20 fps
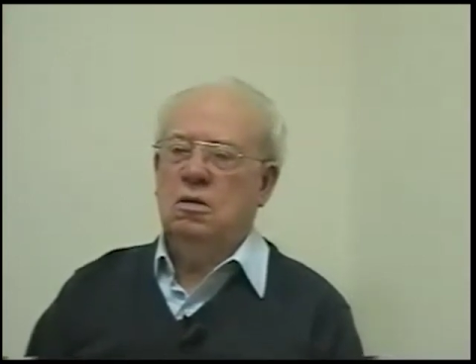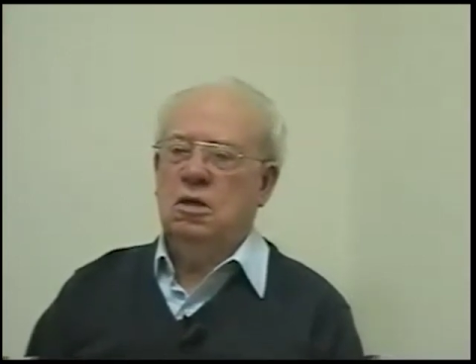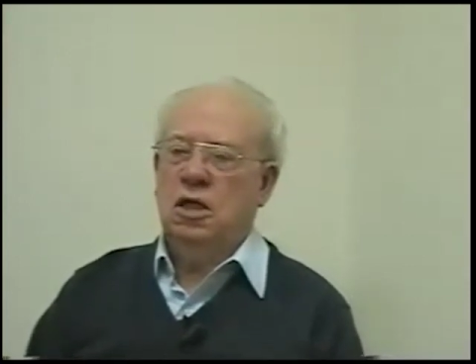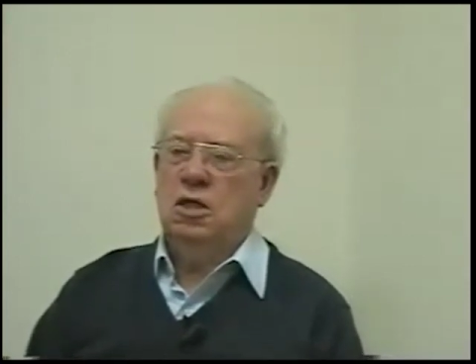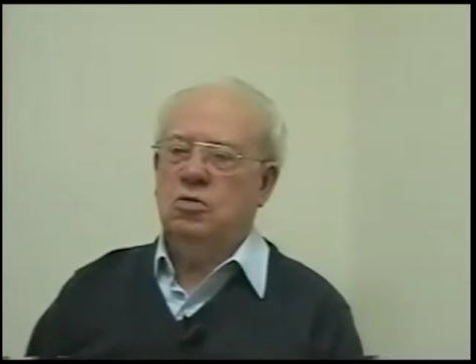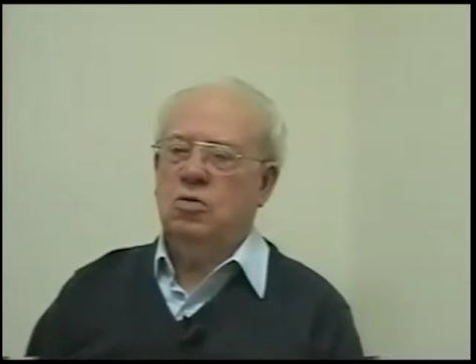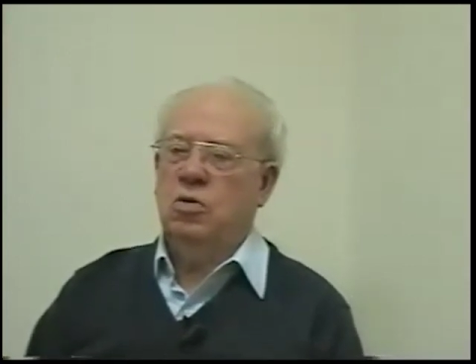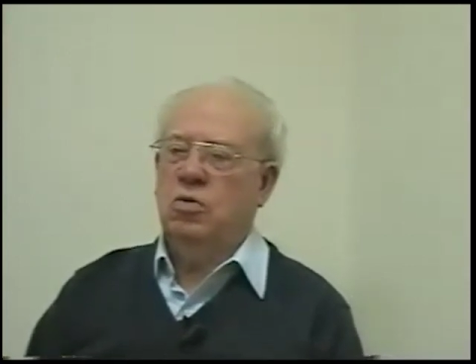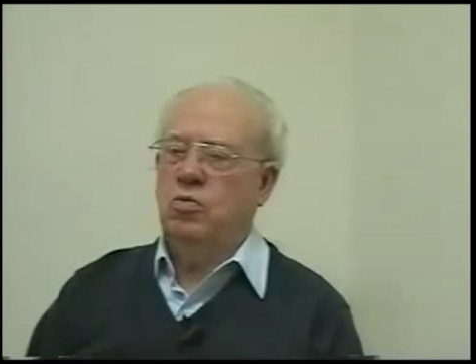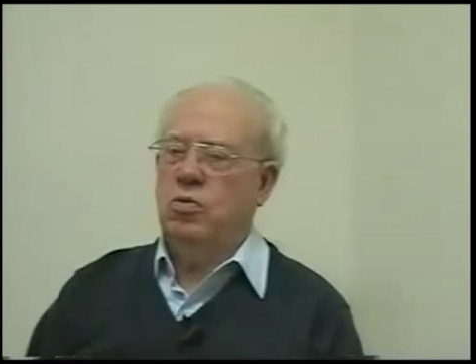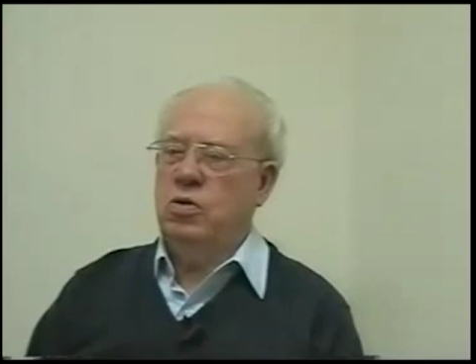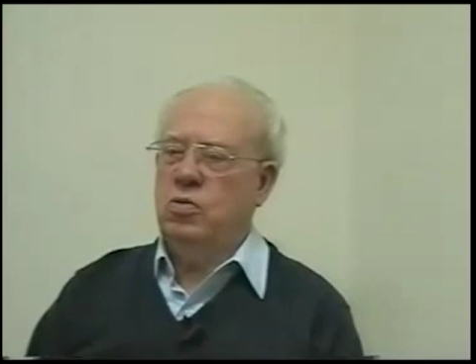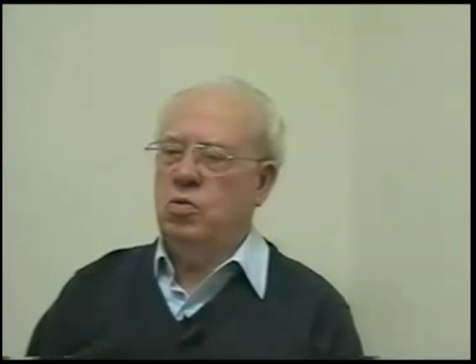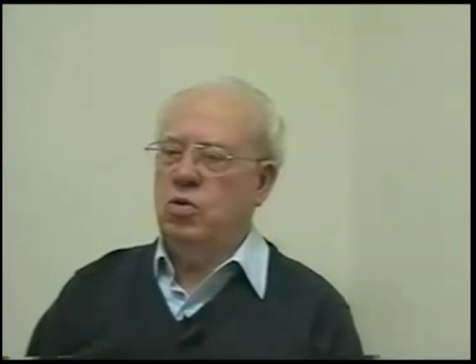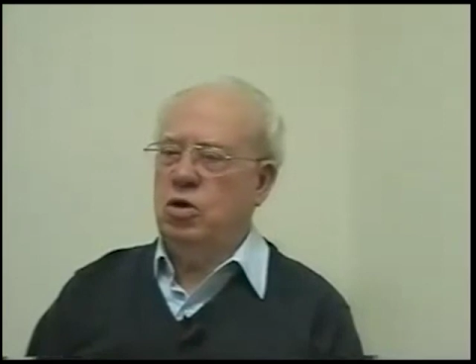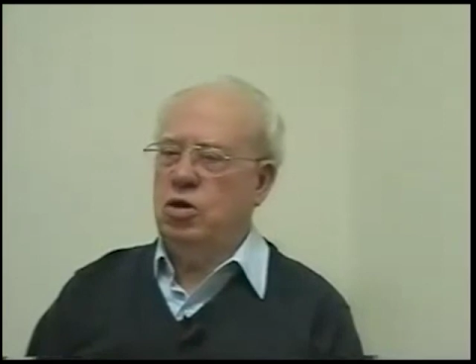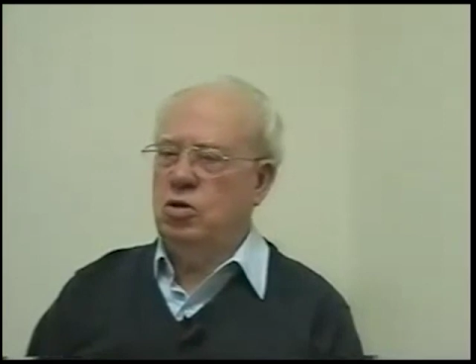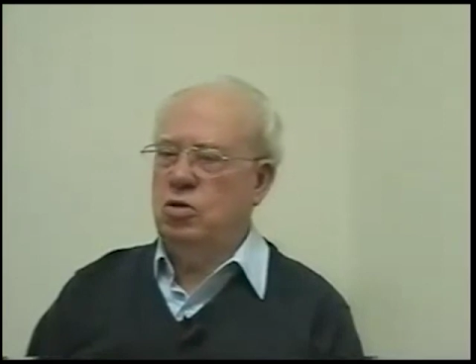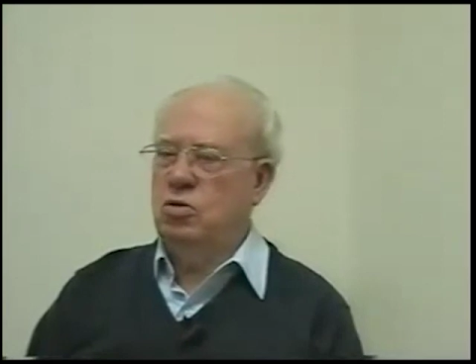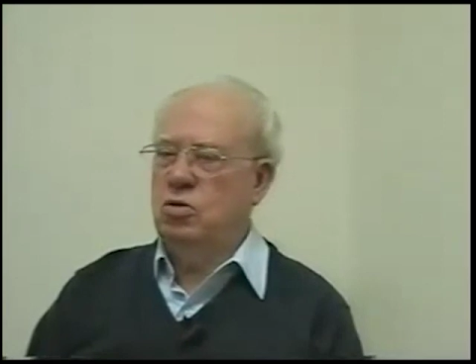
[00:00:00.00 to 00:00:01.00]
That's what we
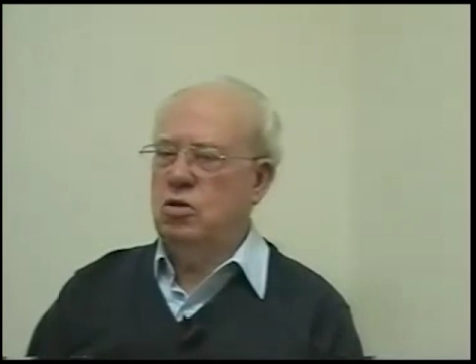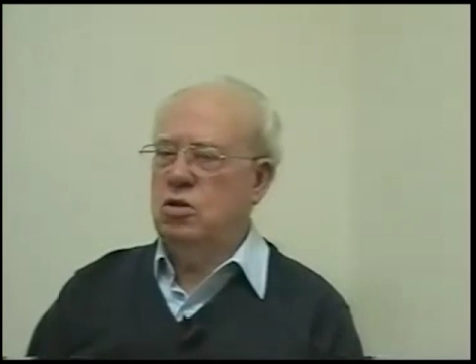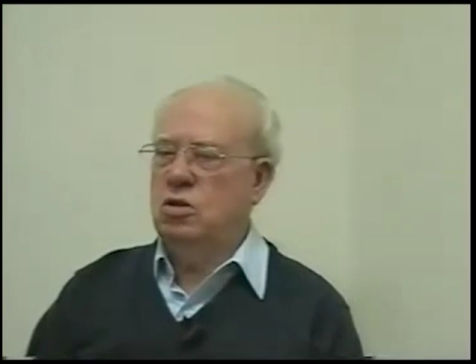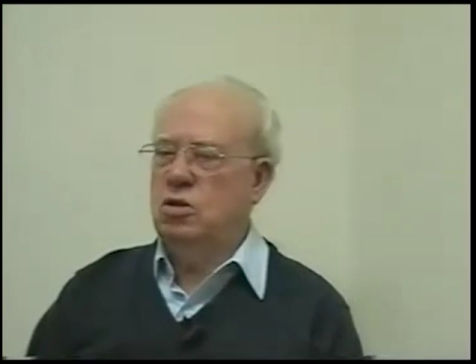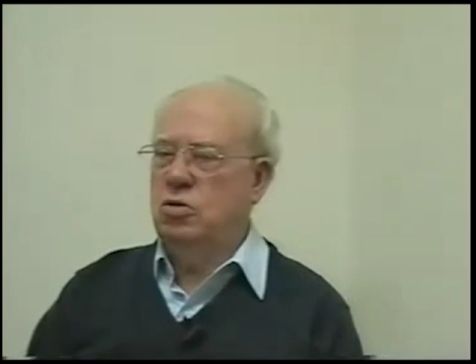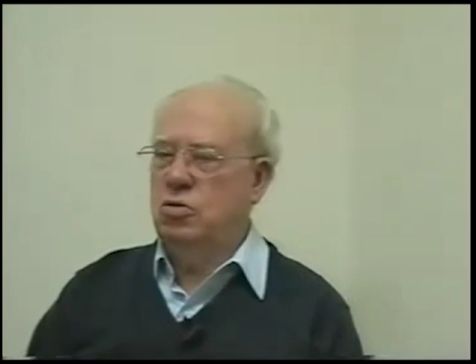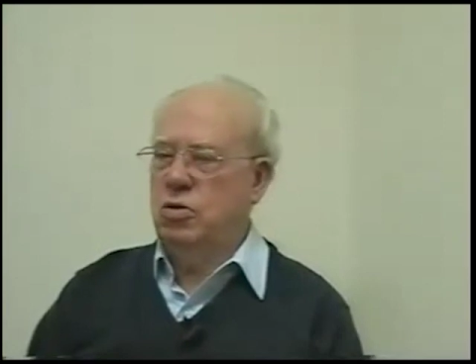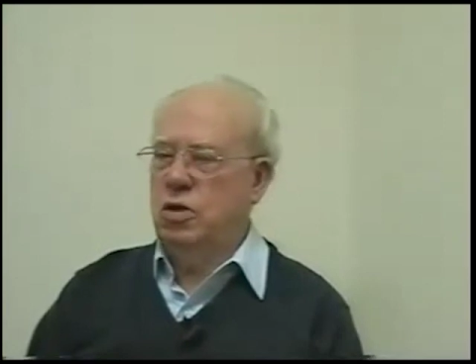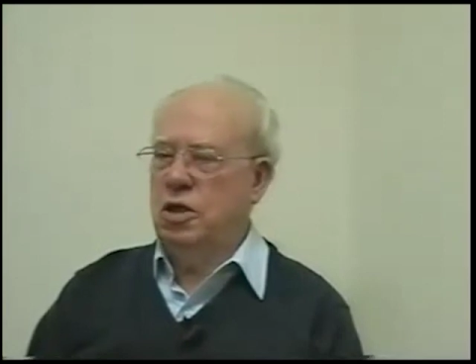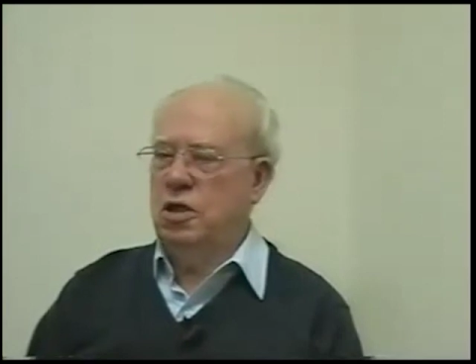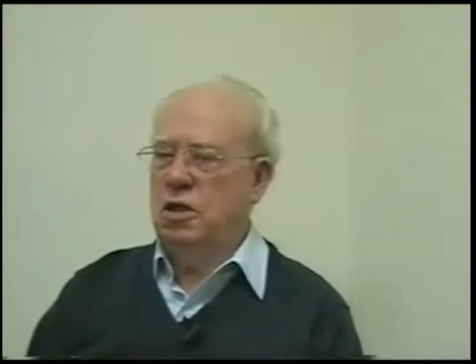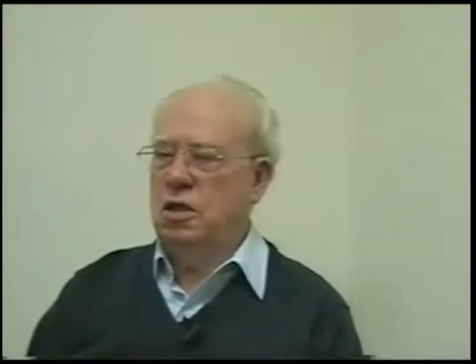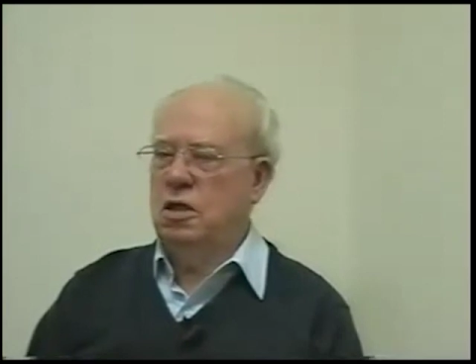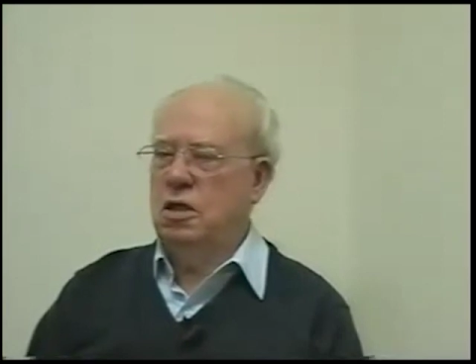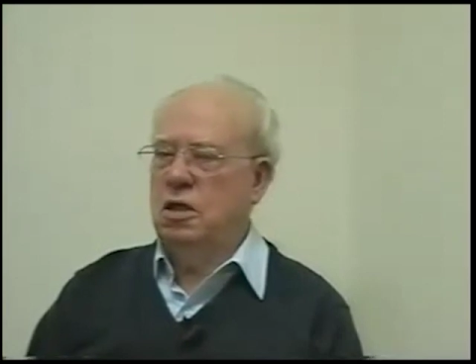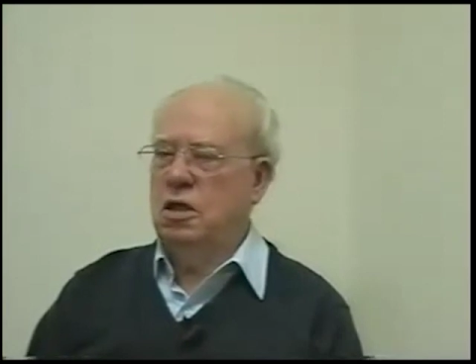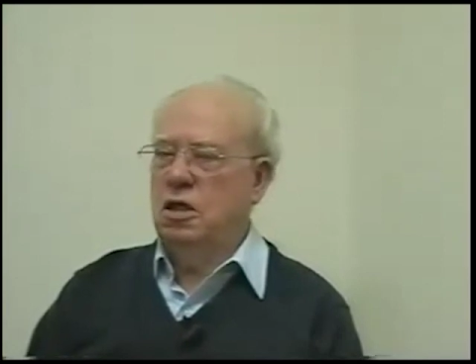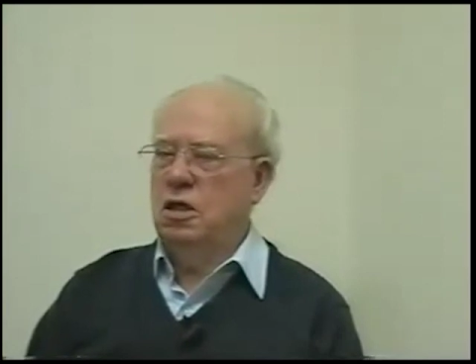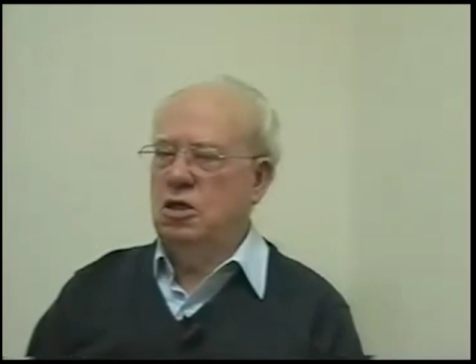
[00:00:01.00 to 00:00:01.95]
were used doing.